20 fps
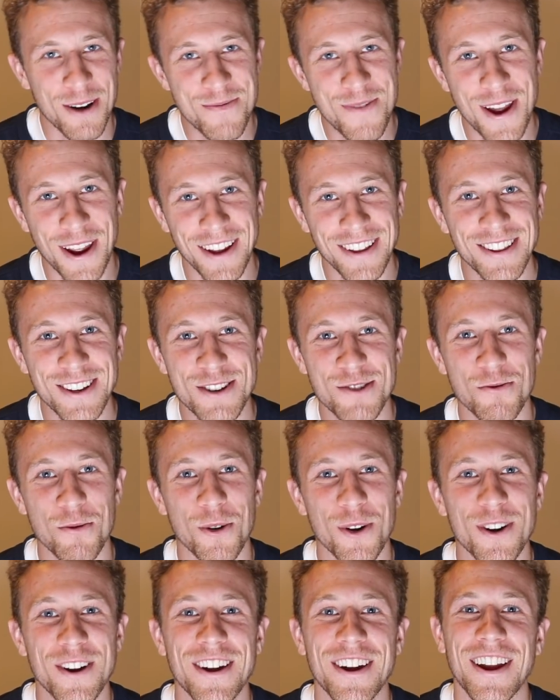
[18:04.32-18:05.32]
to make this
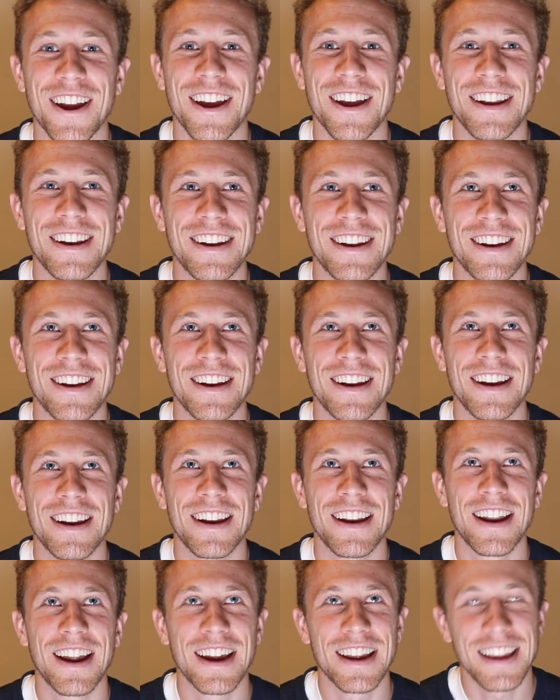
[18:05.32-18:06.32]
work again,
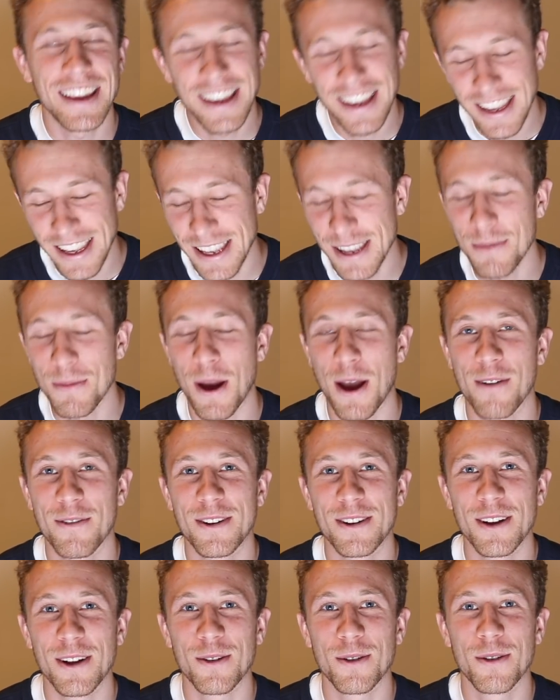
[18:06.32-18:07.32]
I keep having
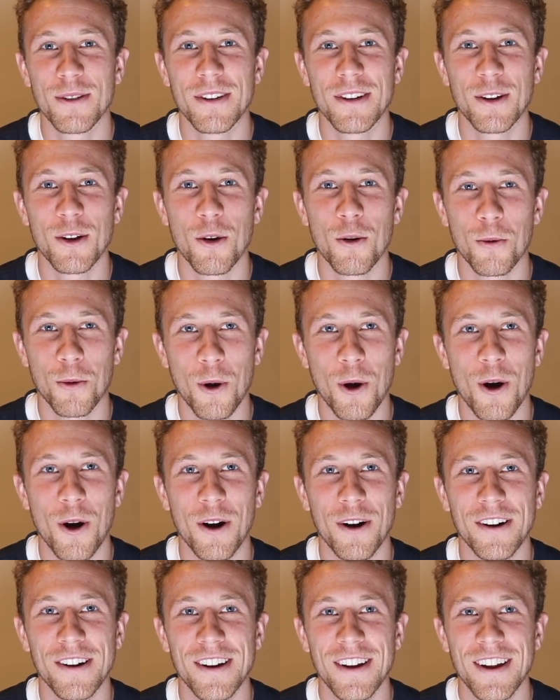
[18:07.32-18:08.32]
another thing go
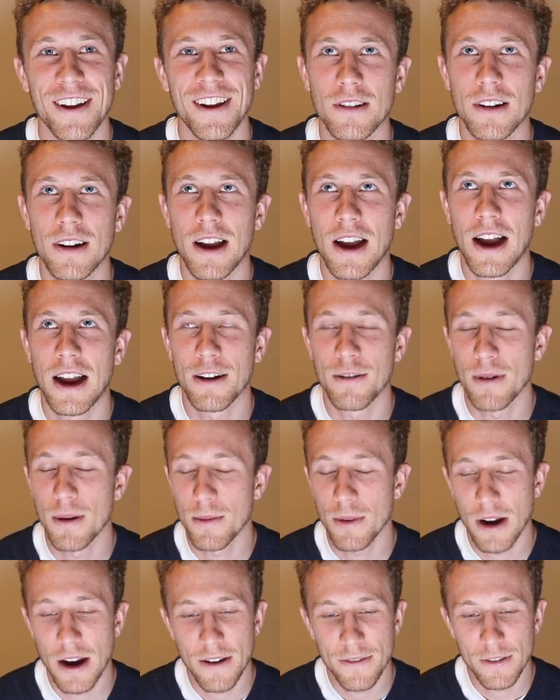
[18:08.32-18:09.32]
wrong. I
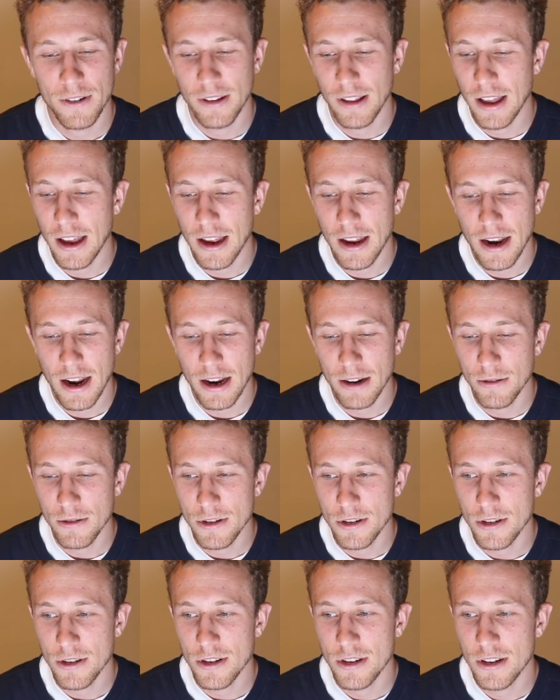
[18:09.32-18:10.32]
remember after that,
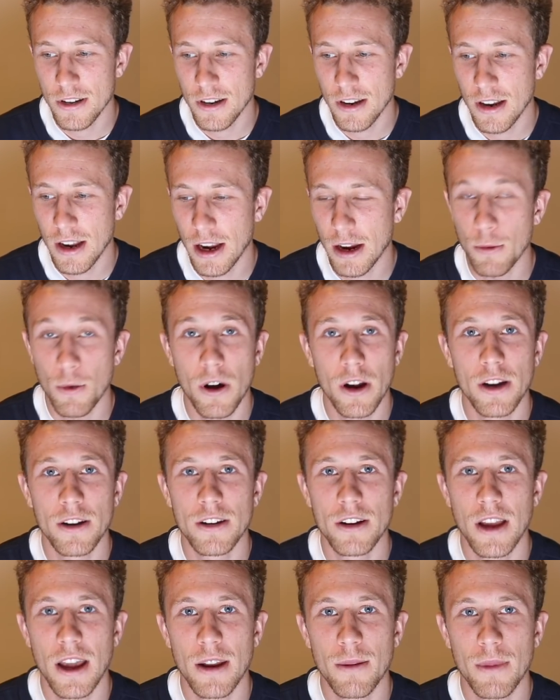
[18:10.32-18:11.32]
I wanted
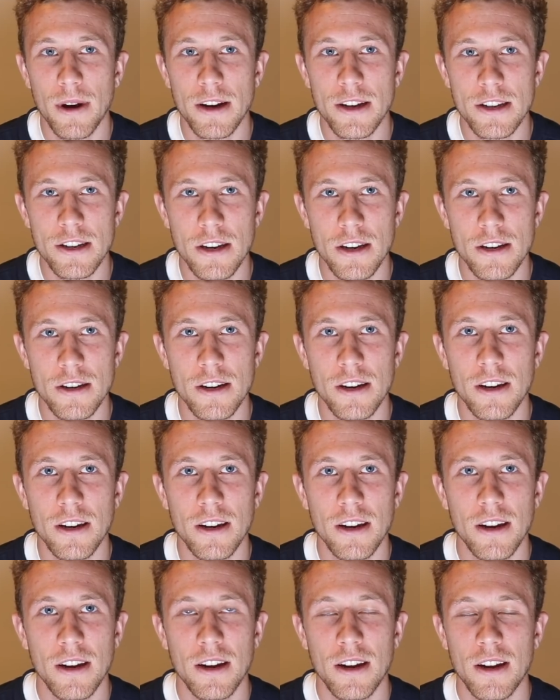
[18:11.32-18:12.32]
to end my season.
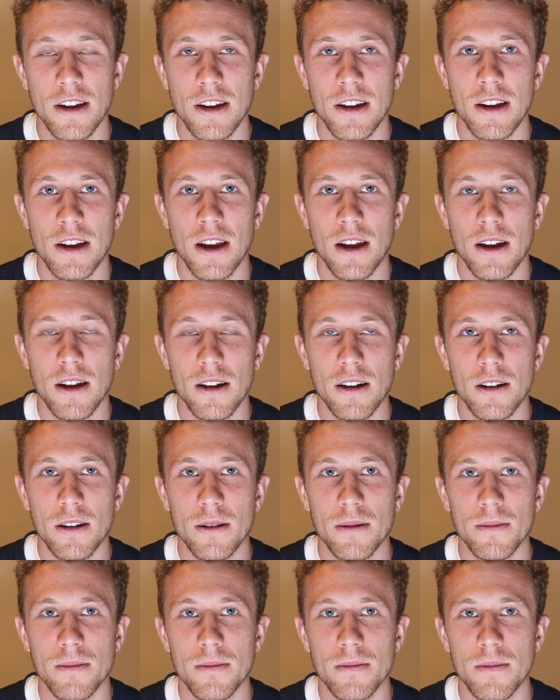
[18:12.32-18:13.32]

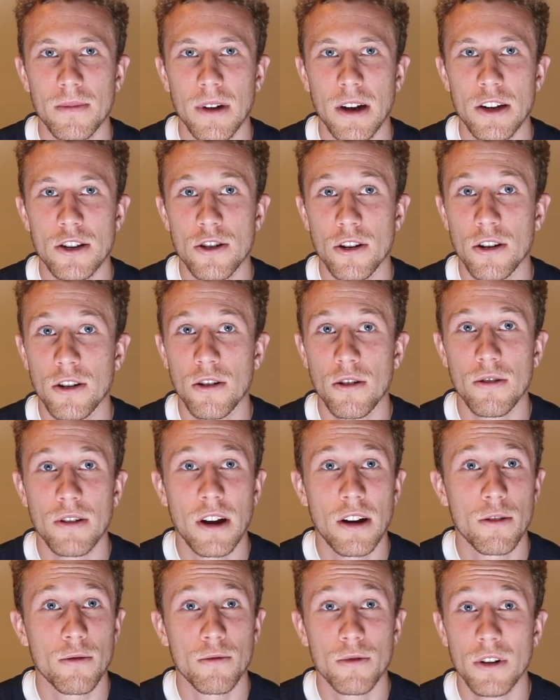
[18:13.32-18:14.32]
I started going
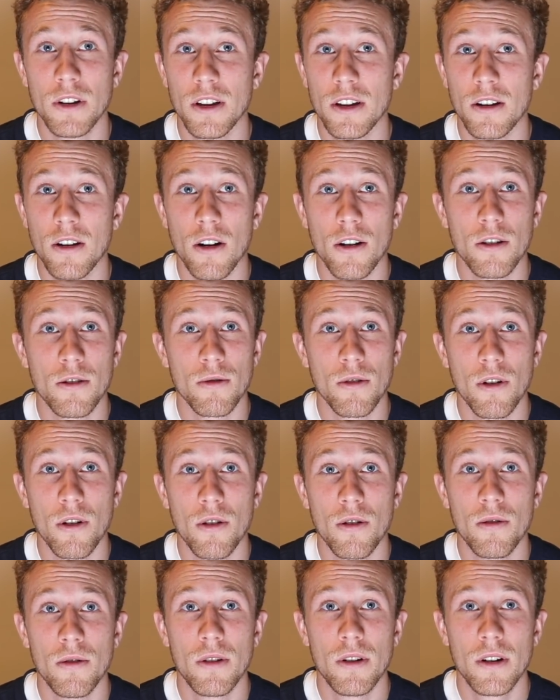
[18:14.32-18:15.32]
down a really dark
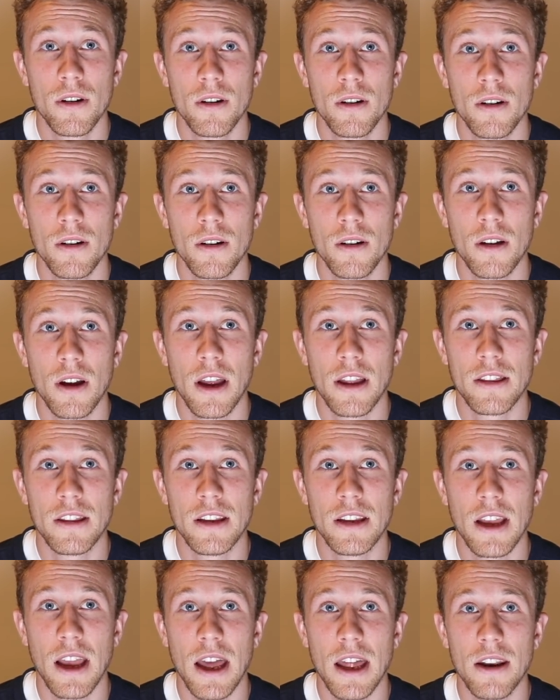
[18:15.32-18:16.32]
road at
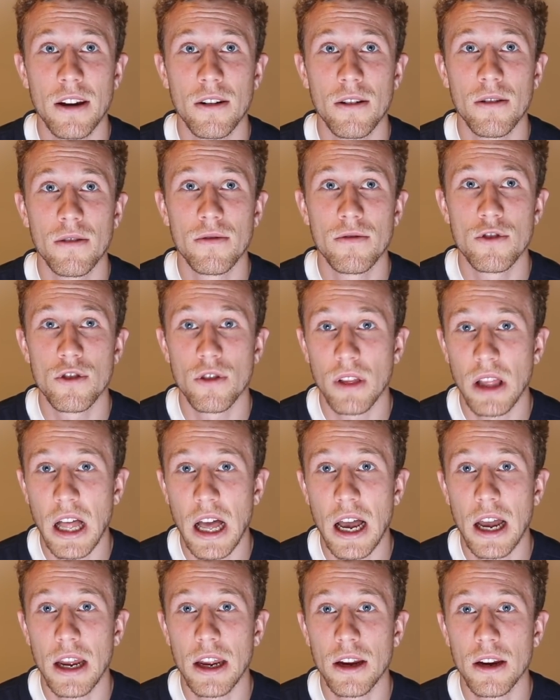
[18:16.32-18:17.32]
the end of
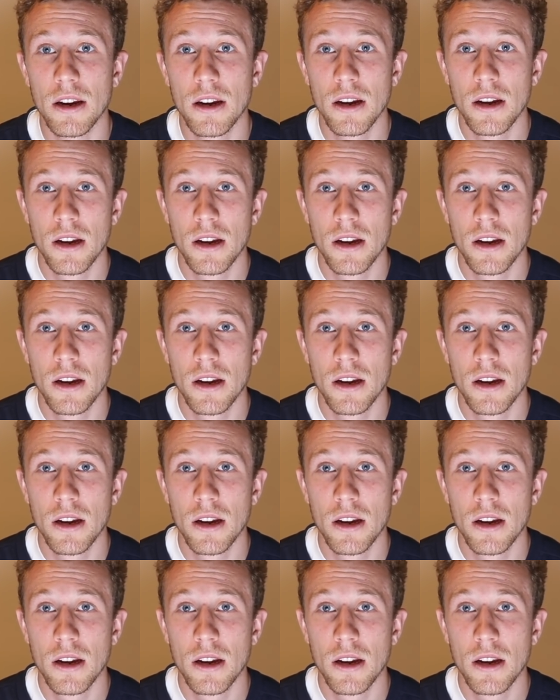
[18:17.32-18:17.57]
July,